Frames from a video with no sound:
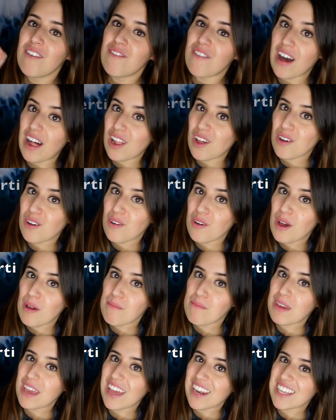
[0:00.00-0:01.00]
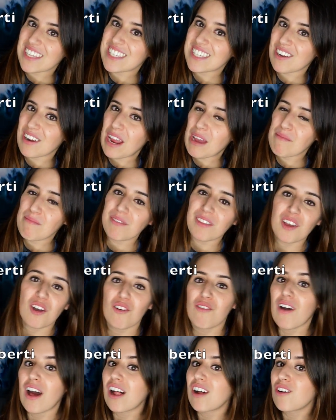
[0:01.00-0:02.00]
follow me on Instagram.
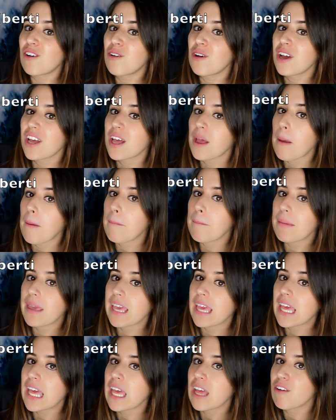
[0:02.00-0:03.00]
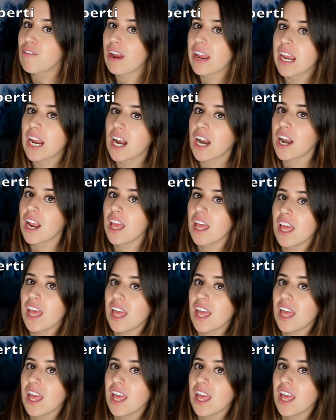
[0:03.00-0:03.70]
Go follow me right here.